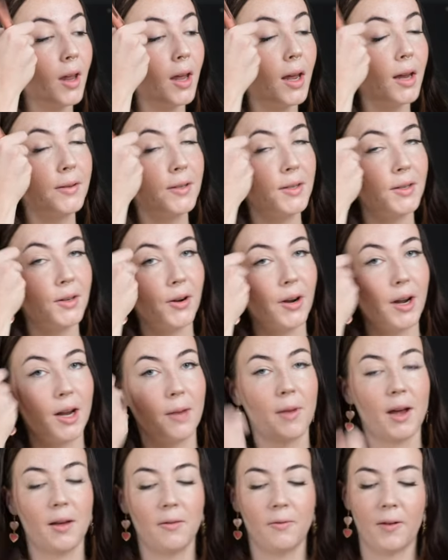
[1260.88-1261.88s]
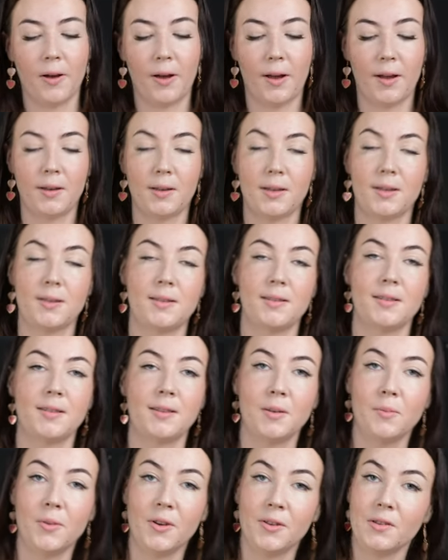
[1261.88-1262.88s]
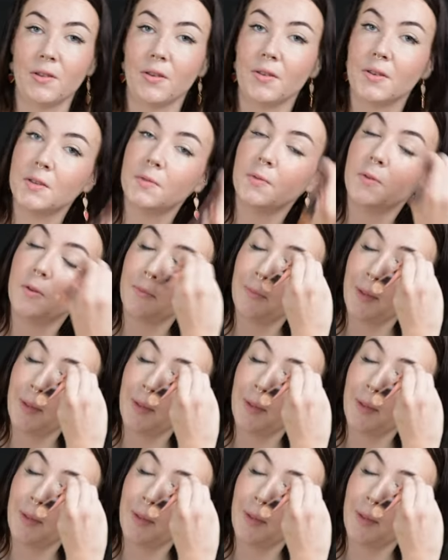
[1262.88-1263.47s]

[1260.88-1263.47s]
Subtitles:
Instagram, I find, is the most useful